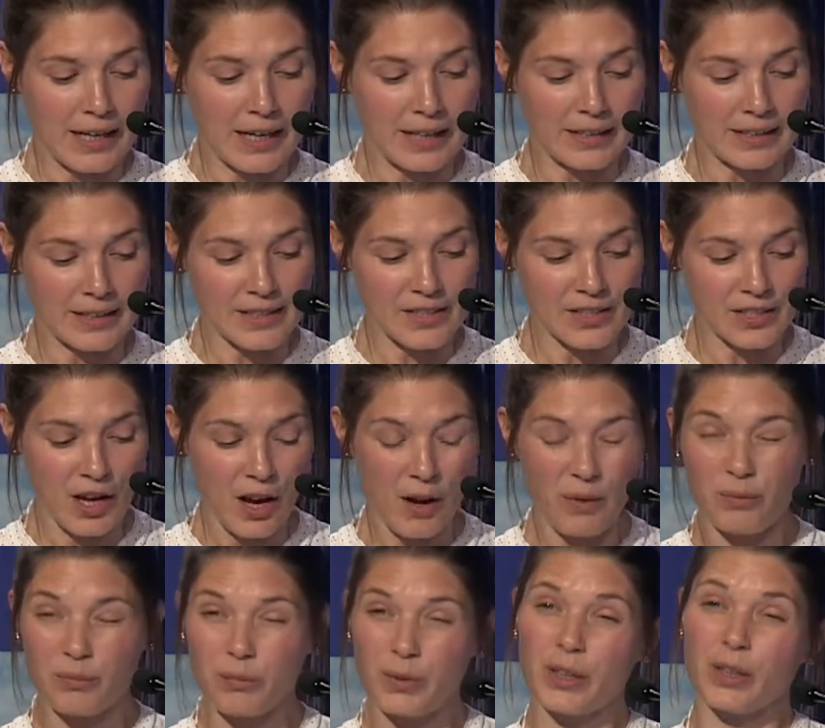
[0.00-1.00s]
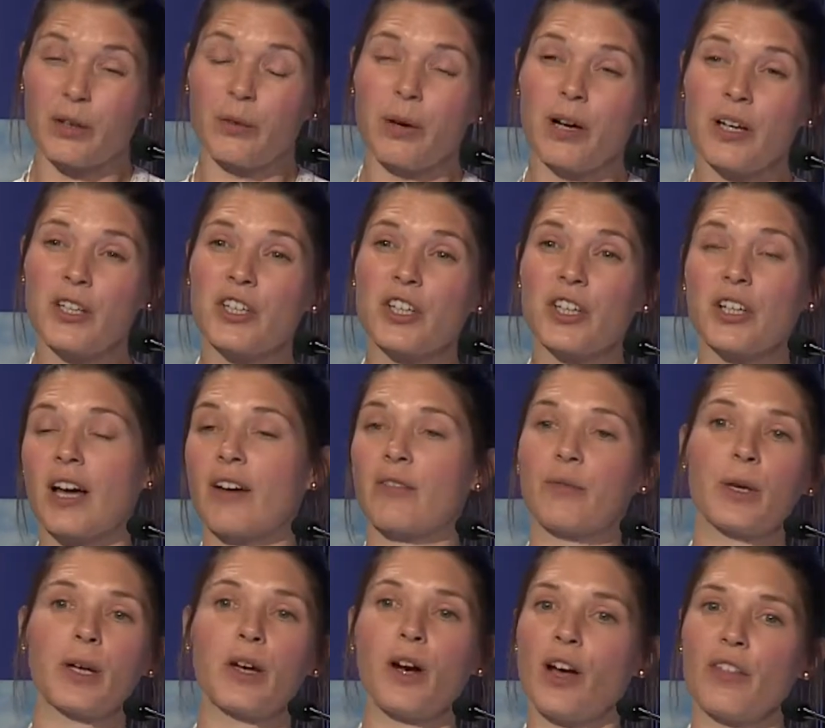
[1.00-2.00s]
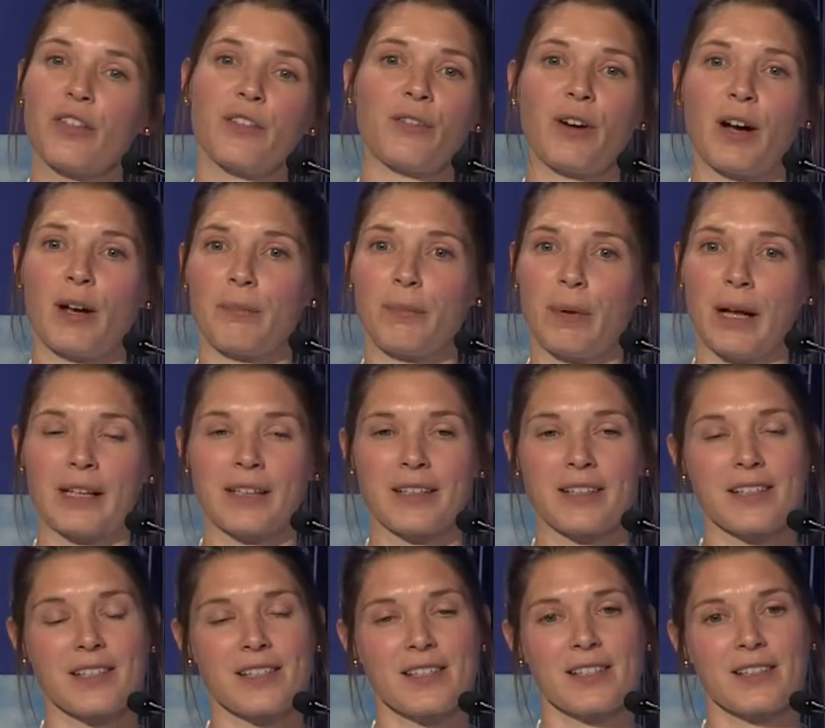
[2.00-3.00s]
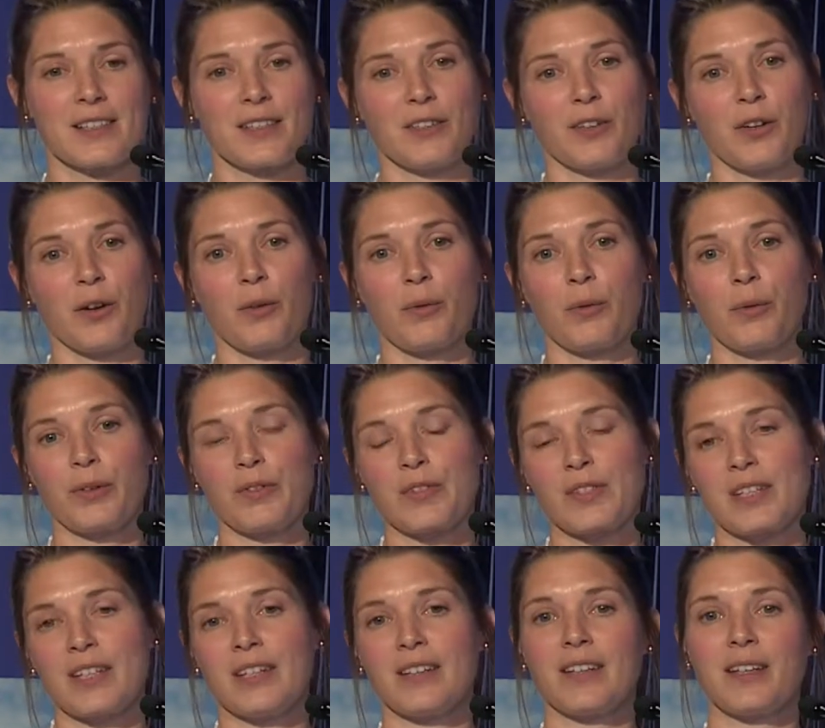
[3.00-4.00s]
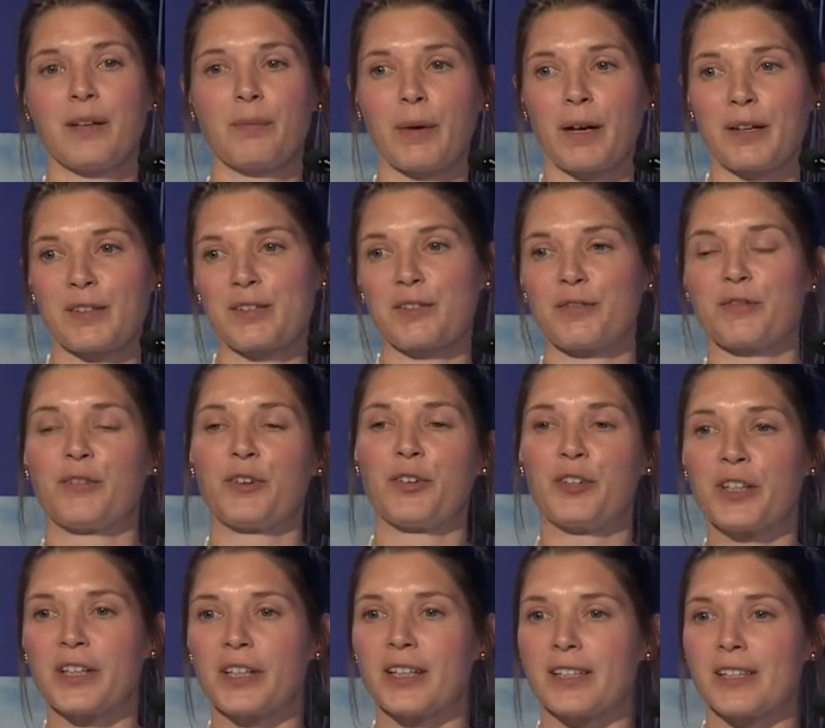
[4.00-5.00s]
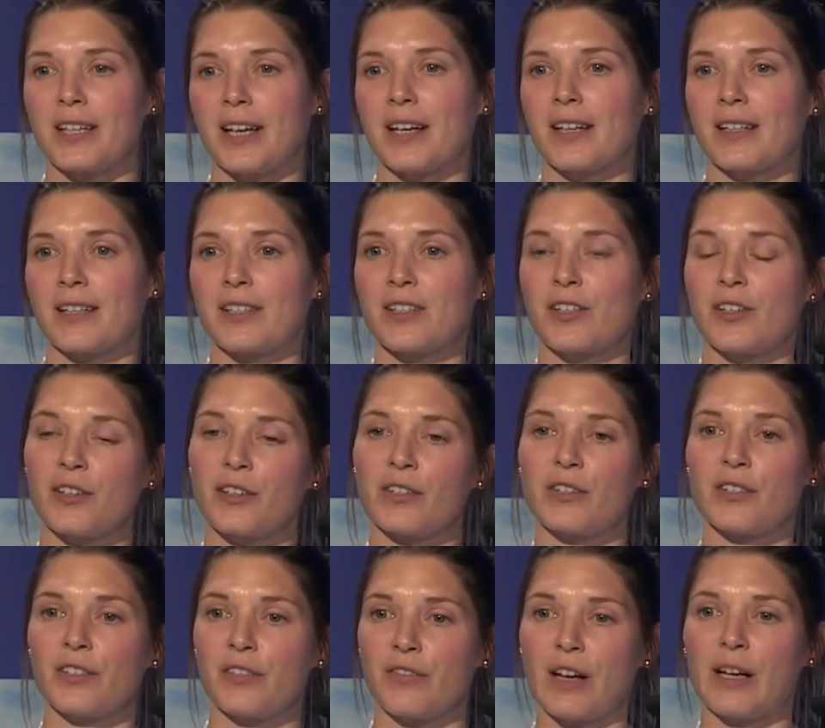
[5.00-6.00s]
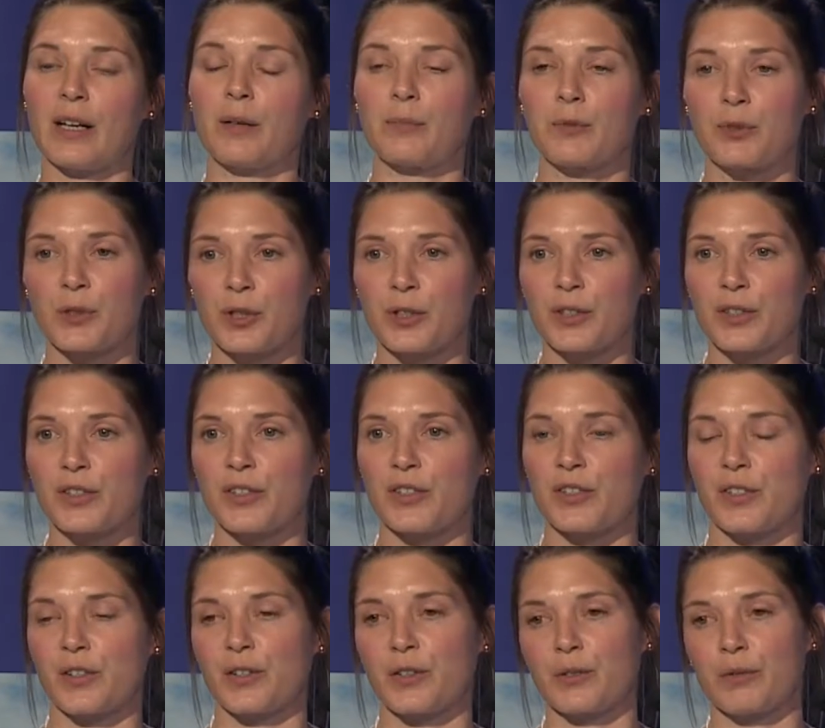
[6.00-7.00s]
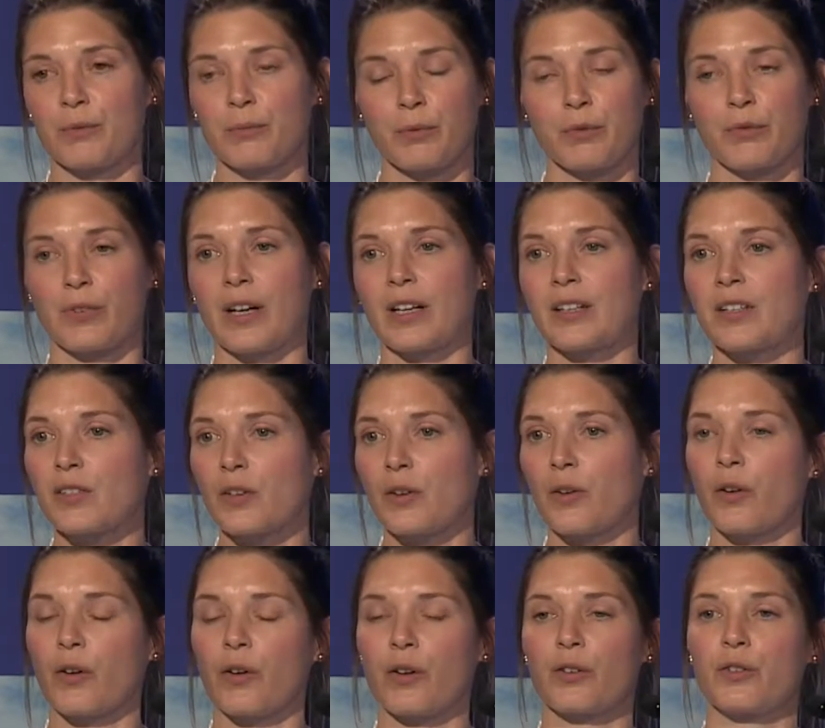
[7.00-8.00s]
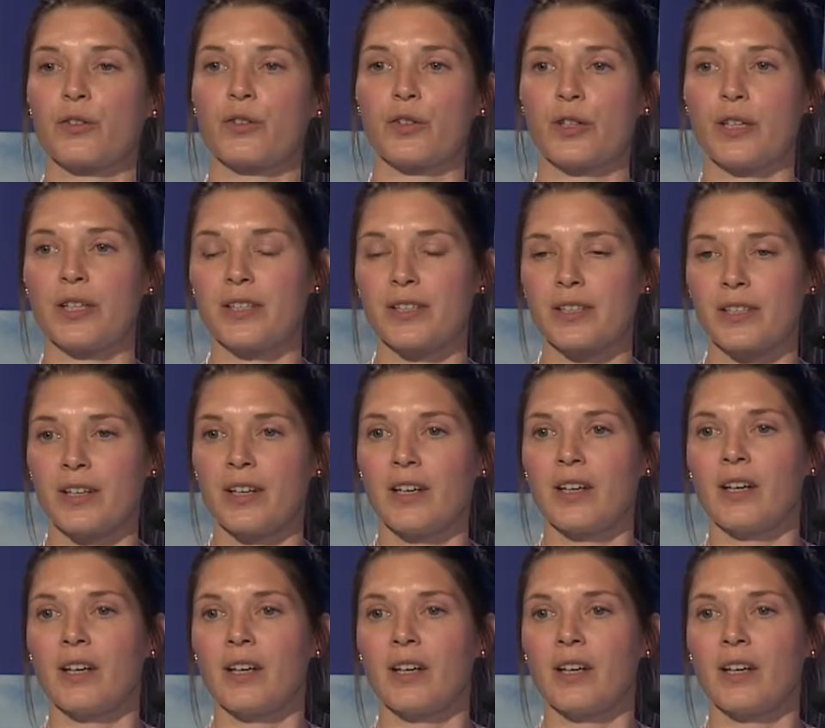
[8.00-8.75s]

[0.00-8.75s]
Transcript: And I'll start with a question, have we got the right balance? You know, we've seen the amount of funding it takes to develop drugs to prevent or treat